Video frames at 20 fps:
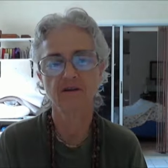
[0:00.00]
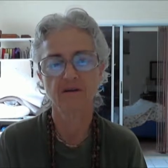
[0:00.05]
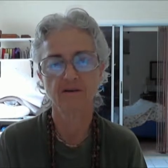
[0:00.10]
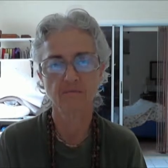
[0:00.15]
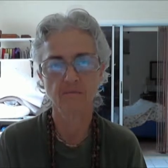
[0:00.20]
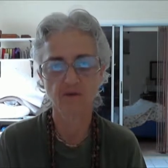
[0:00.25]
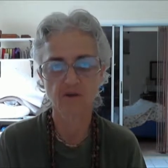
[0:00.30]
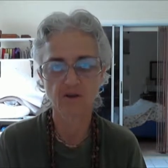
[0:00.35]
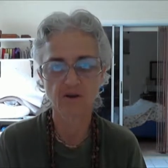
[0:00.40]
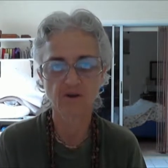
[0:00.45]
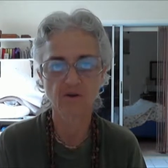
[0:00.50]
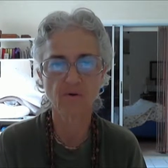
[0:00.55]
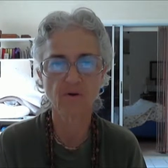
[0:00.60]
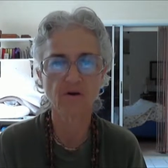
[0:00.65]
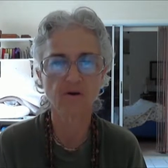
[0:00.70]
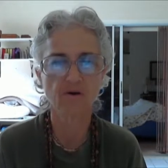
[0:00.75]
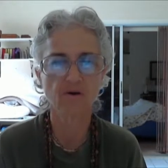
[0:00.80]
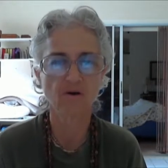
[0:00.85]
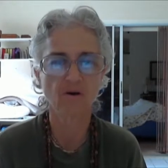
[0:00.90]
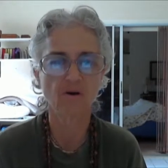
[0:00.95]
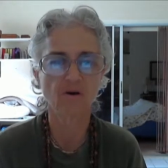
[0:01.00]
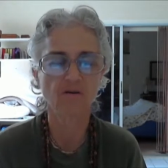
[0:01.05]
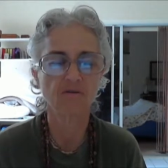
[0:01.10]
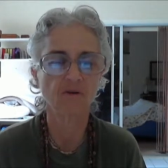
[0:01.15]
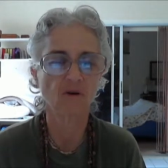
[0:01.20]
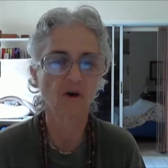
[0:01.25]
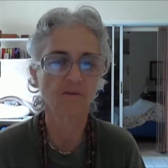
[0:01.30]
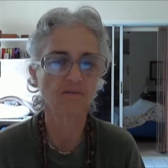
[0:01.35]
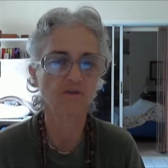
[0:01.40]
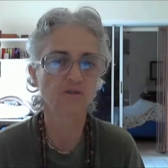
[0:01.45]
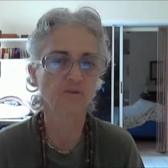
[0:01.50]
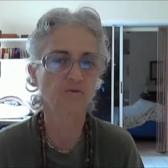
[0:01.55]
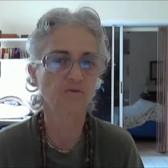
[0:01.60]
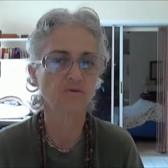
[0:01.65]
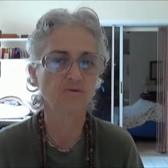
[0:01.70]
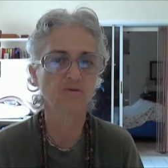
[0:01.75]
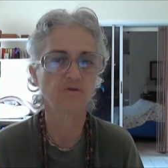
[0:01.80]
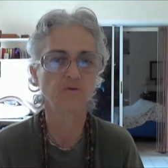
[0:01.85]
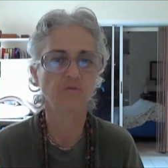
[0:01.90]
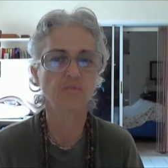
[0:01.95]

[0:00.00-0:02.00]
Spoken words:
material, the obstacle to the